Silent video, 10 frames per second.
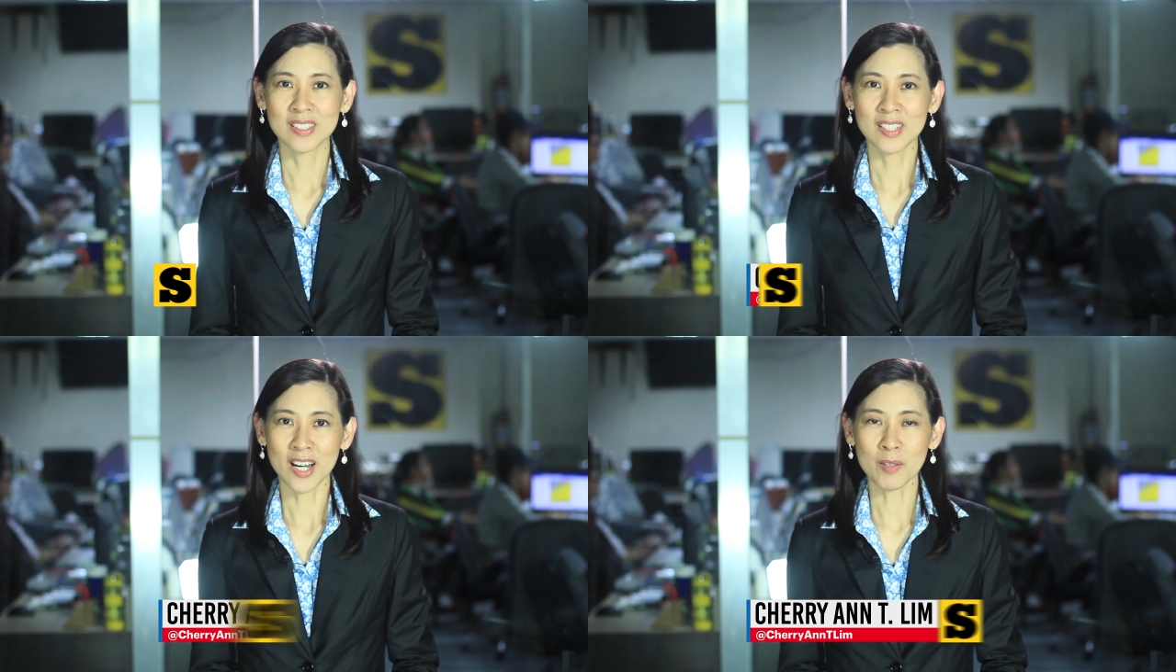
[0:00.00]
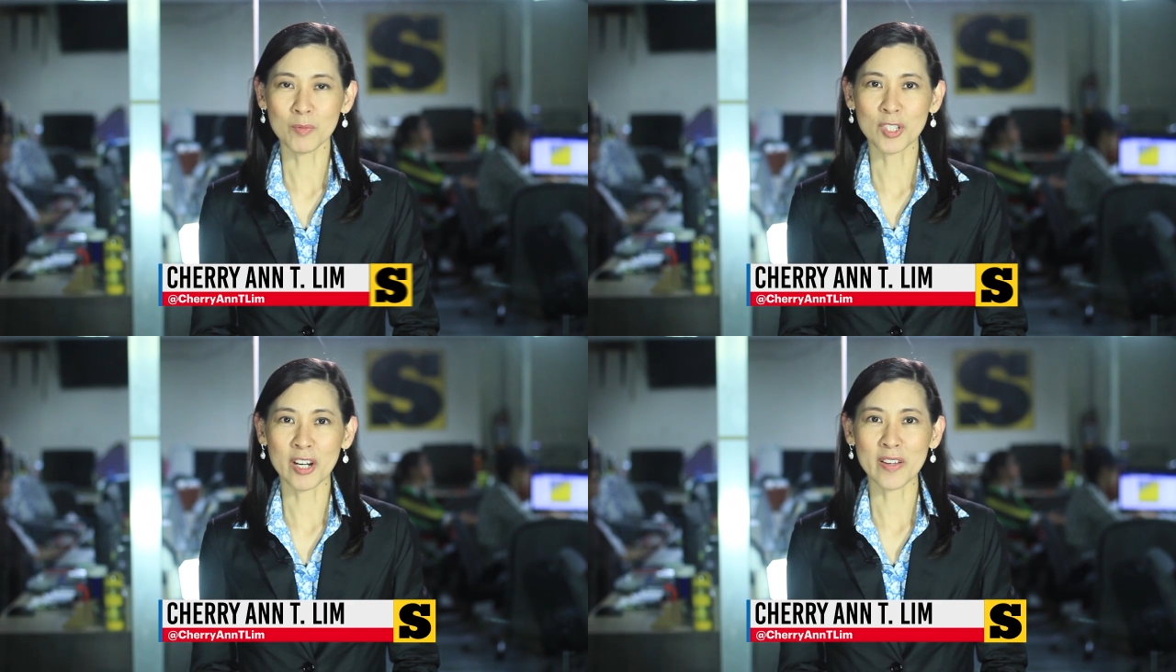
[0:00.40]
I'm
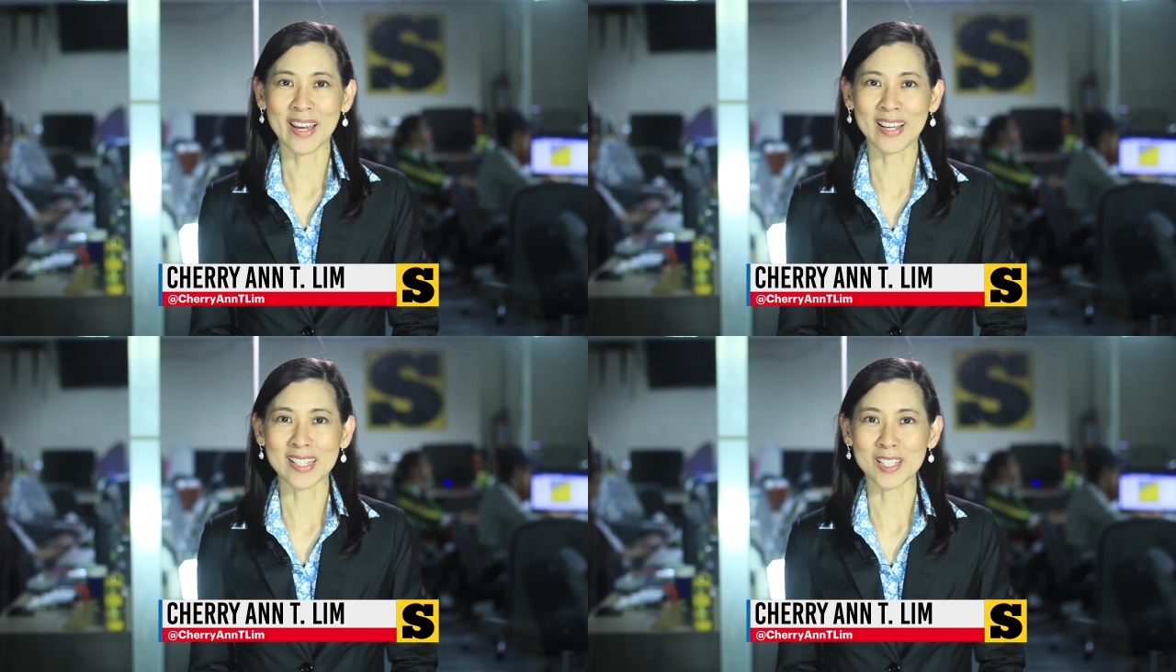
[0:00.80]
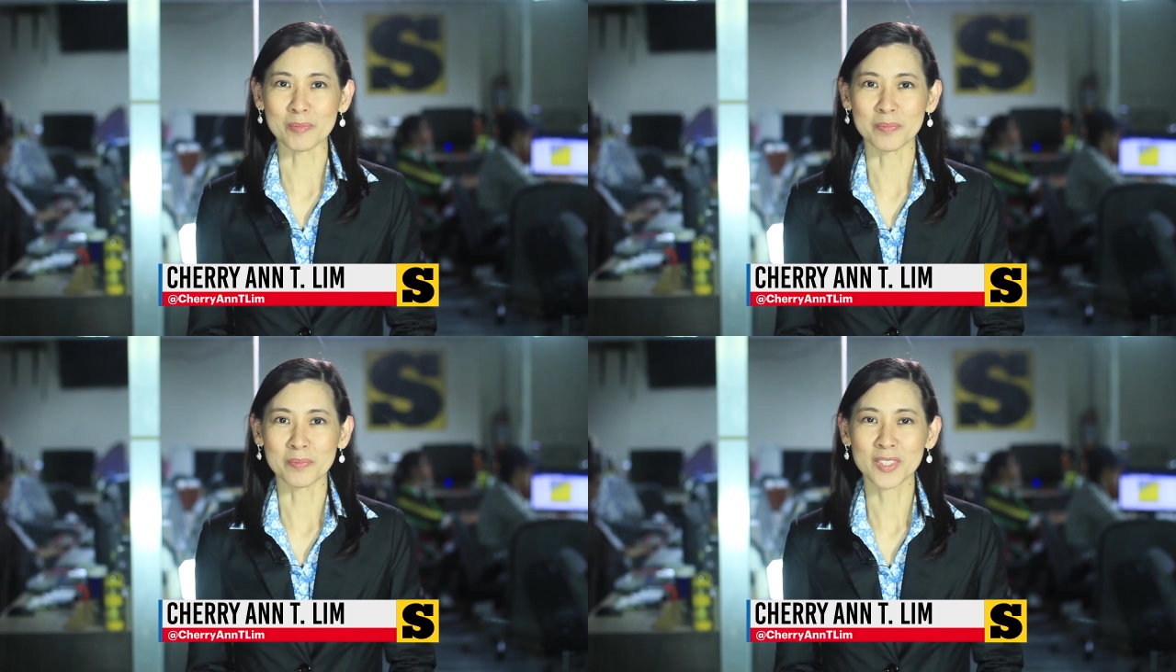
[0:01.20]
Cherry Ann Dim.
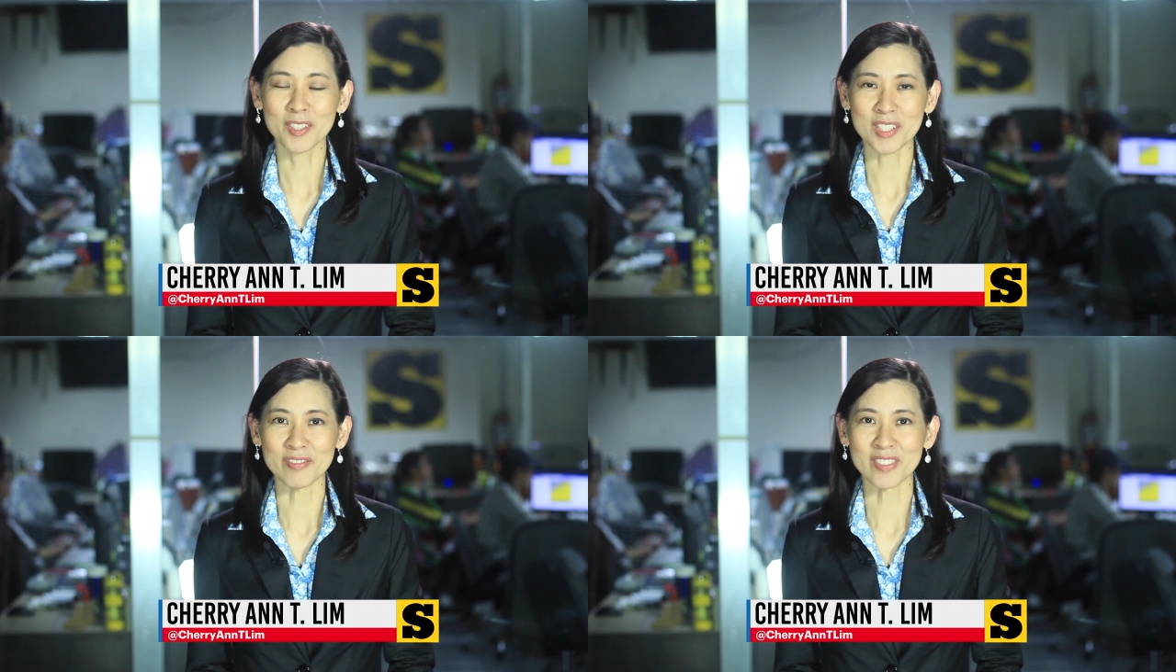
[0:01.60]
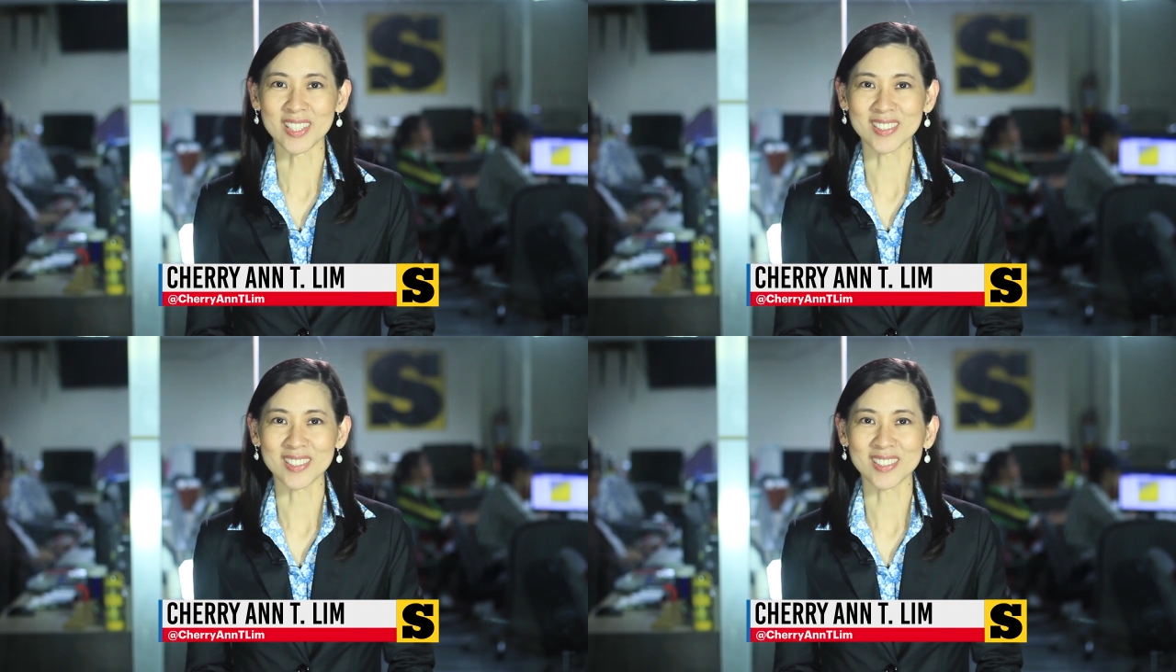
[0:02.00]
Good evening.